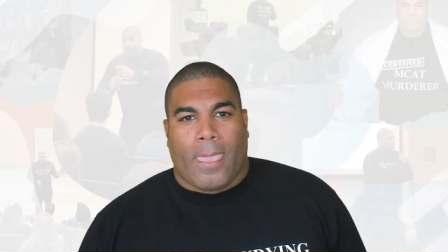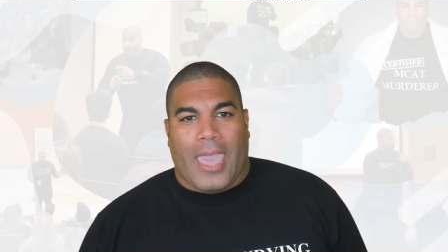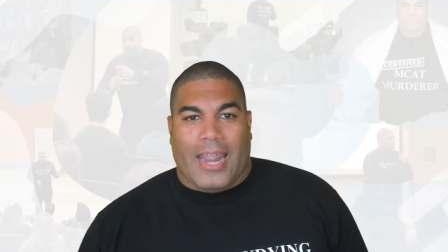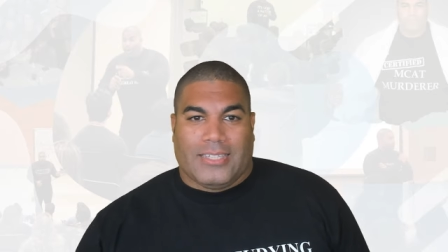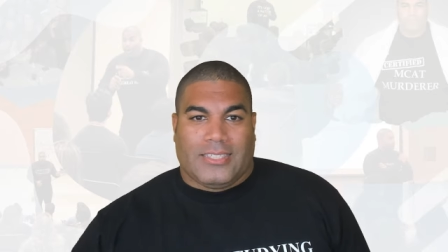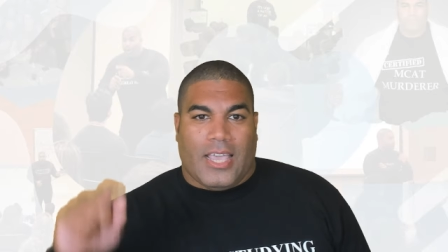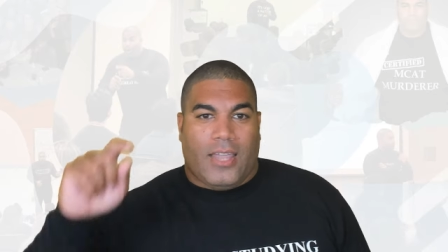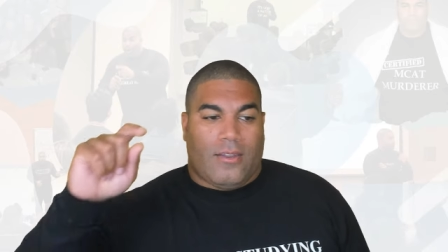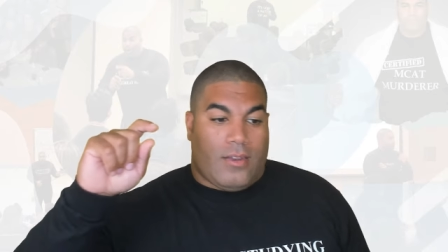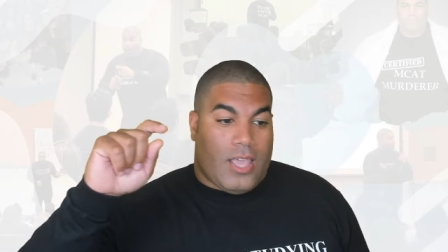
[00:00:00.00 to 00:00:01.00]
And I
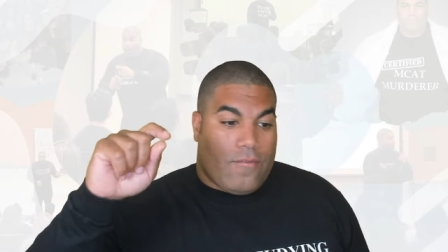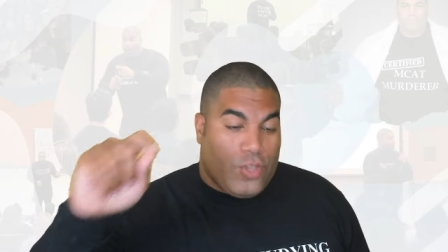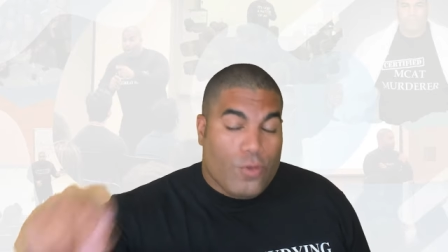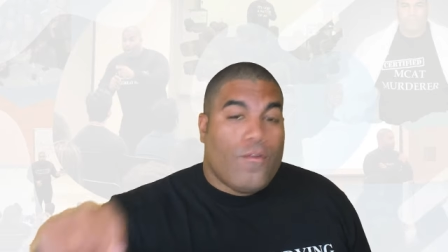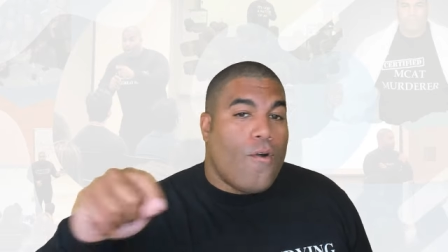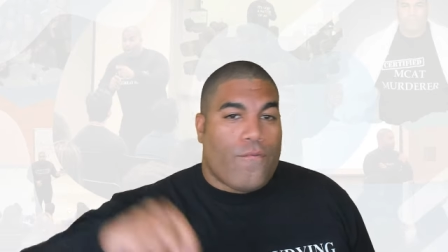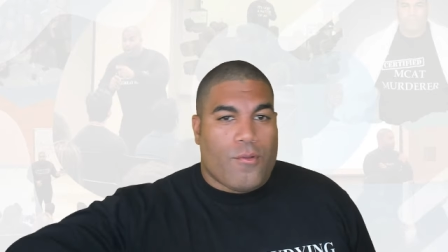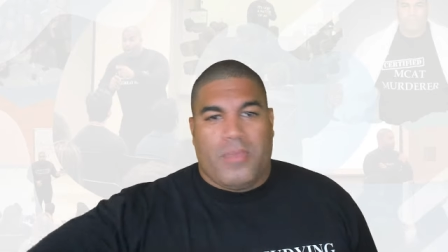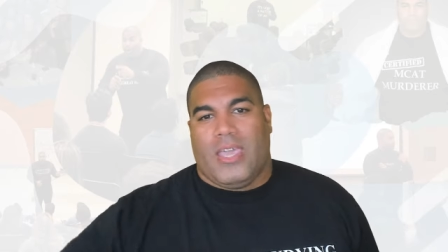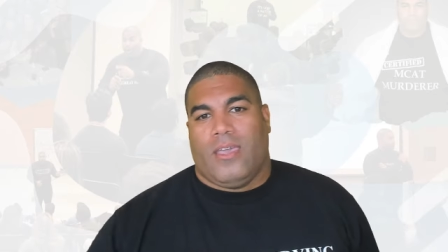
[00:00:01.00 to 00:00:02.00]
said, if you vote for
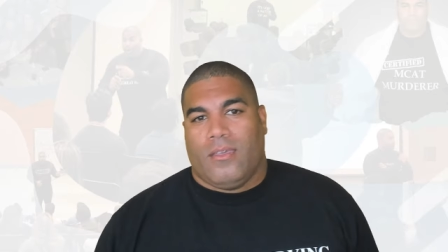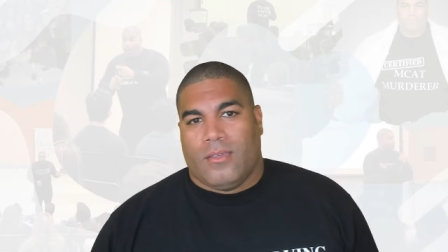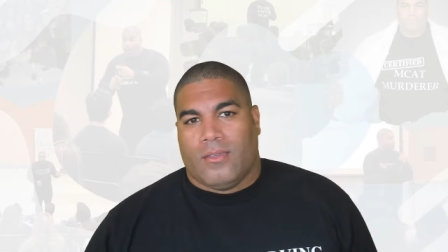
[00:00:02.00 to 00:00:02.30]
me,